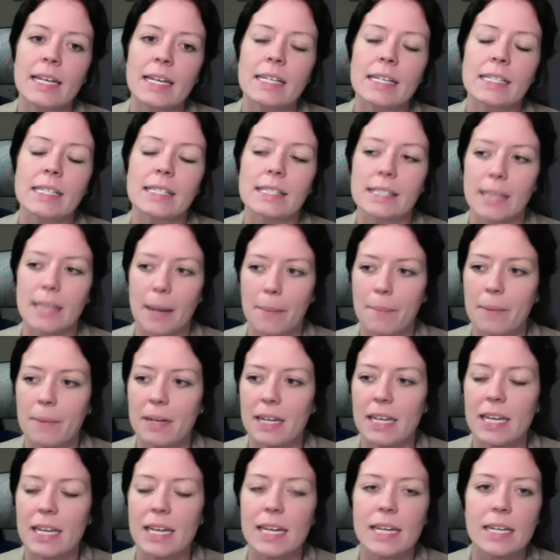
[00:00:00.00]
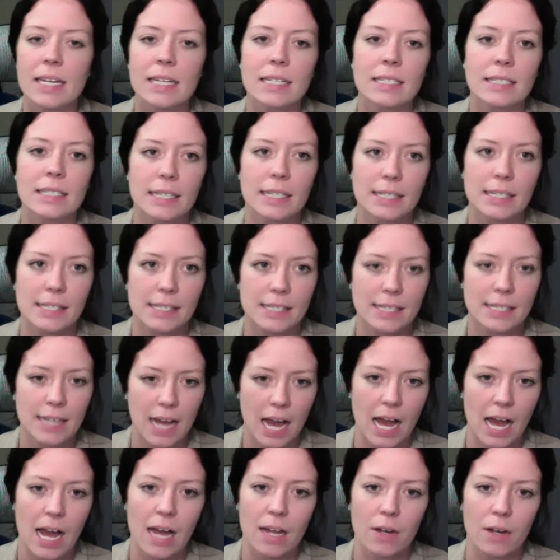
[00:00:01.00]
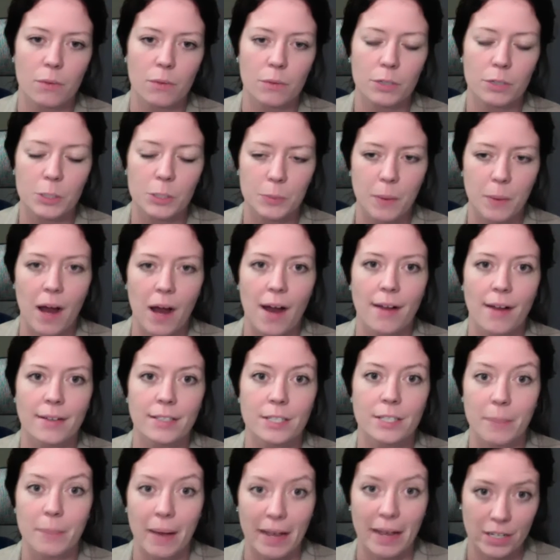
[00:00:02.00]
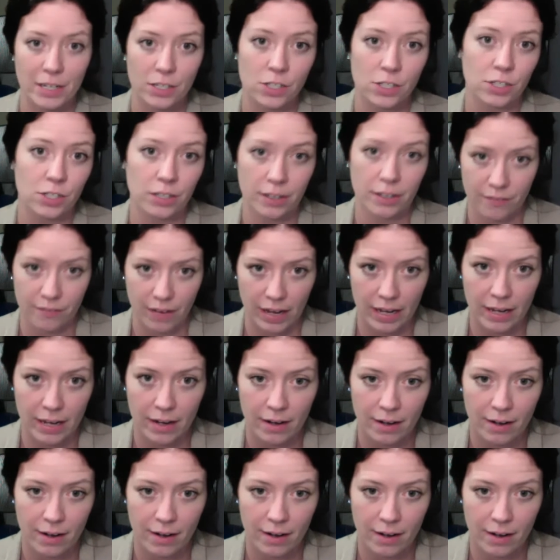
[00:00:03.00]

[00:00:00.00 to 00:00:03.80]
somebody does not respond to my initial invite.